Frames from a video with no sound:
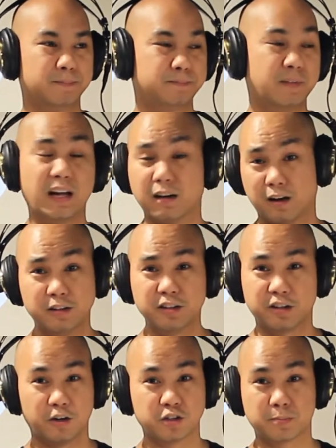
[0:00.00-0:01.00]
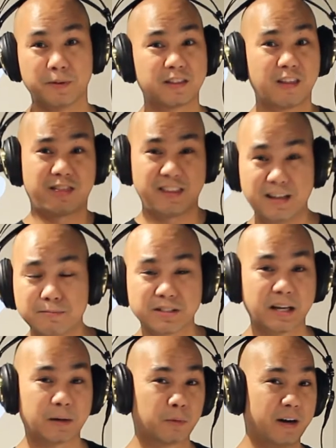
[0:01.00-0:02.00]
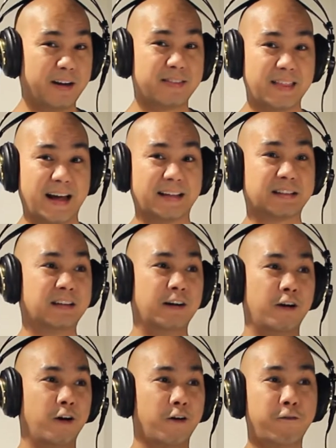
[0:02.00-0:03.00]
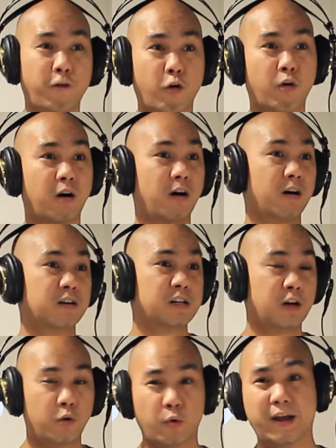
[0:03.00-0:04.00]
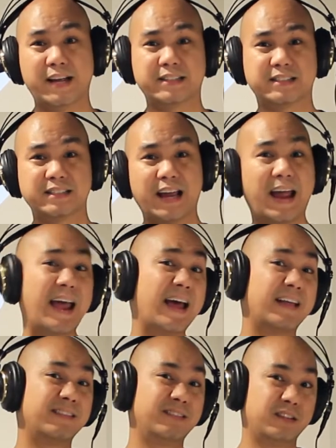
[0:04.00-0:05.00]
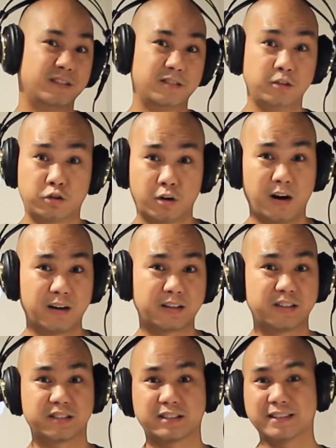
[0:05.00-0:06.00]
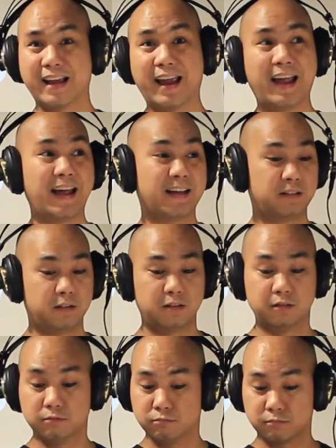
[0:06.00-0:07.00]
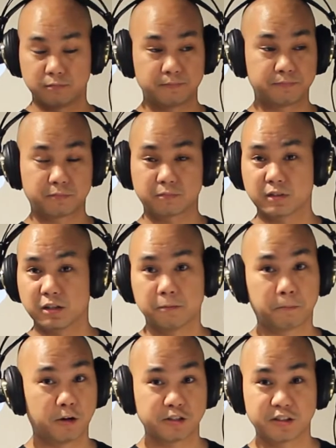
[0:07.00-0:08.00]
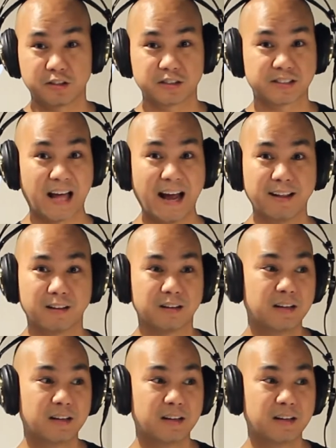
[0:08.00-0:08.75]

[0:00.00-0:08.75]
not undertones, but the themes that were in that for race and drugs and personal style.